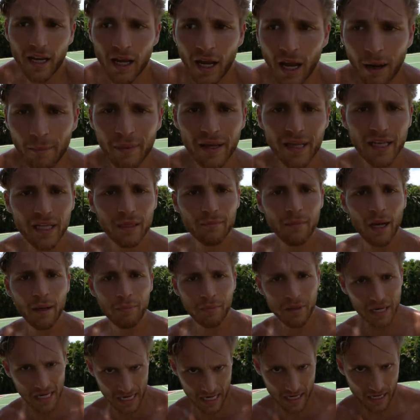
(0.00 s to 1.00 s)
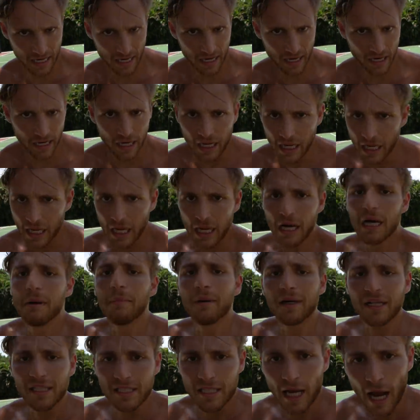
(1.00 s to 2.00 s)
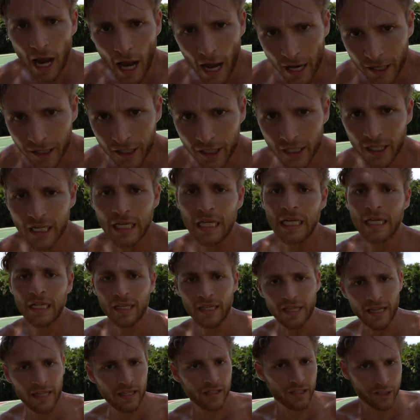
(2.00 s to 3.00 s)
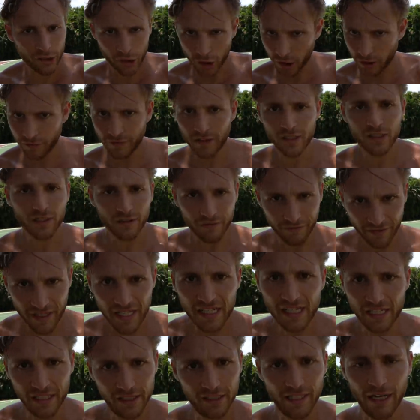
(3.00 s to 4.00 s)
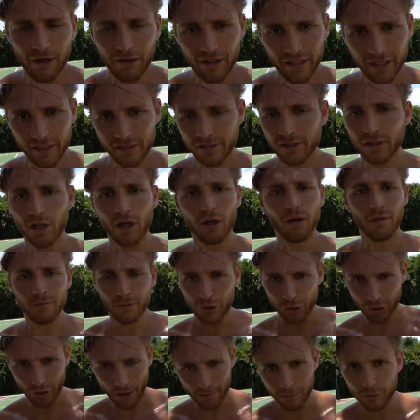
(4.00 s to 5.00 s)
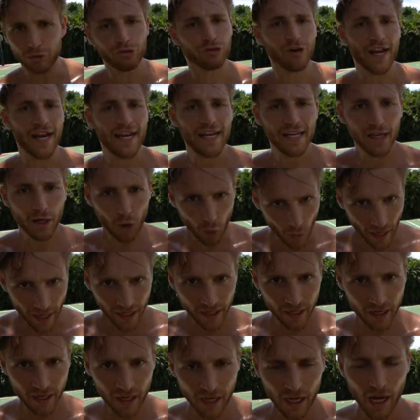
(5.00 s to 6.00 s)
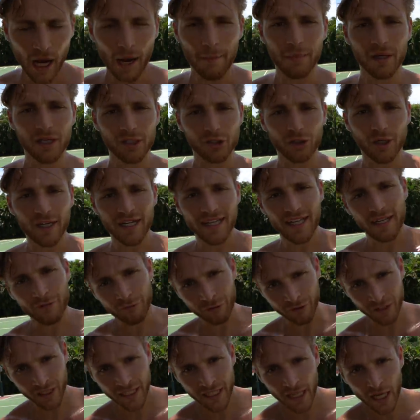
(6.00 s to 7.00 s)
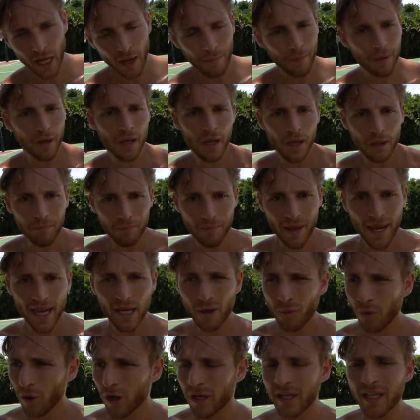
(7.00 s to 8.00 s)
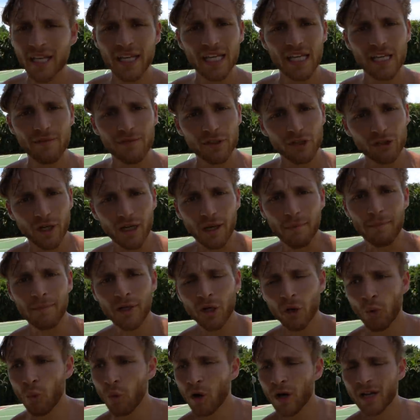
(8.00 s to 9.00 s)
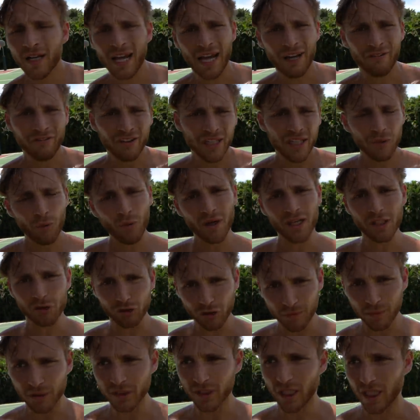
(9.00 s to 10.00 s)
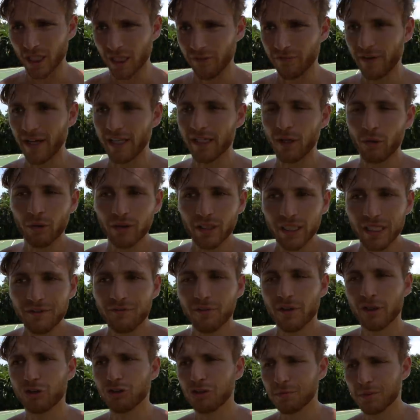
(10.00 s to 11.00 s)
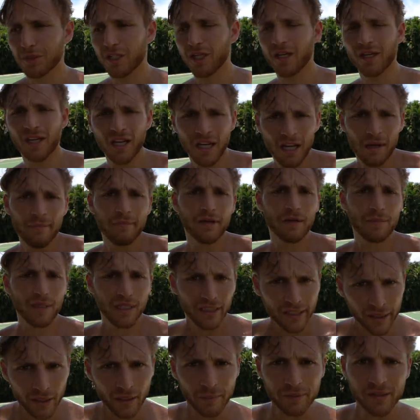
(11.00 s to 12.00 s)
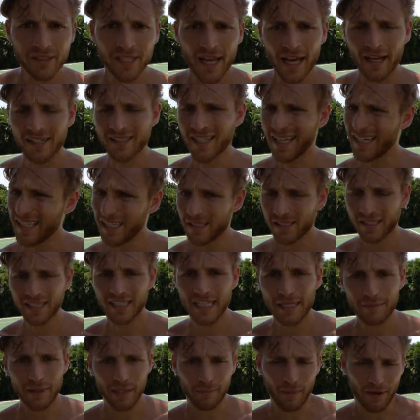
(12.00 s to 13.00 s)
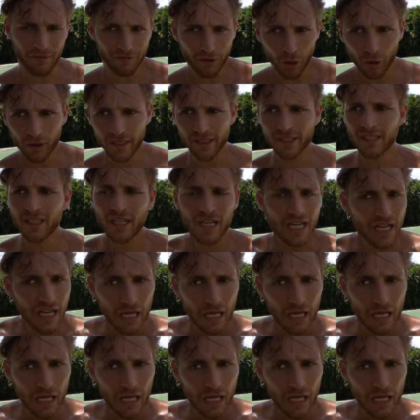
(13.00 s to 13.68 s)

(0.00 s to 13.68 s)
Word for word: I'm hitting my peak, but it's hotter than the surface of Venus out here. So I'm draining quick. I'm gonna try to get really up, bang one, even try to mill one. I really want a dribble dunk. If I don't leave with a dribble dunk, I'm gonna be a little upset, because I need to keep that my focus.